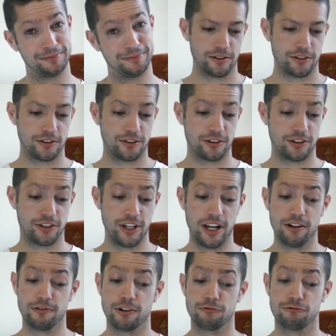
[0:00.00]

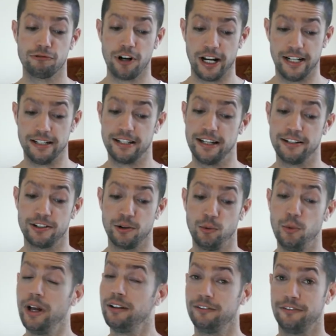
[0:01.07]
Sarah Wright is a
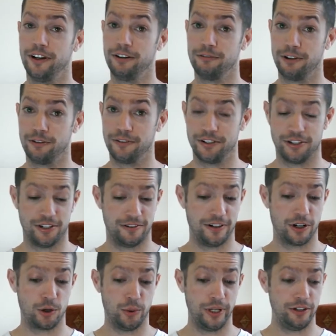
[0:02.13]
welfare officer at
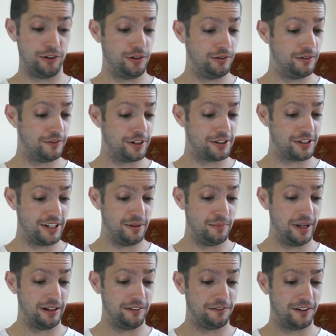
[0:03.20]
Queen's University
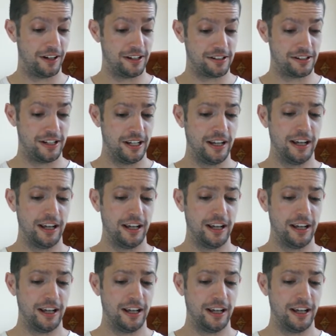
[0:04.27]
Belfast,